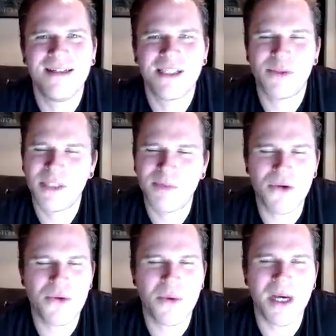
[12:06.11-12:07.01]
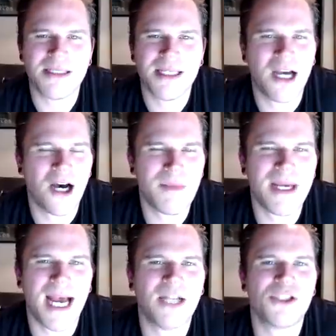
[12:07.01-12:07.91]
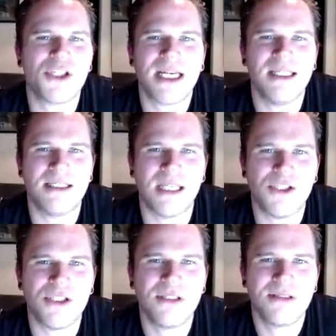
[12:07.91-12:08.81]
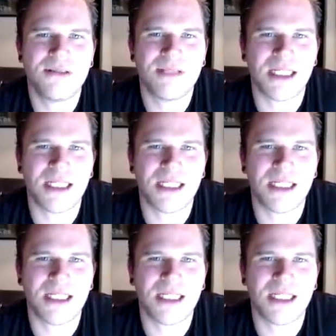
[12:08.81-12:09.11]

Swings both ways. He can't make actual accusations.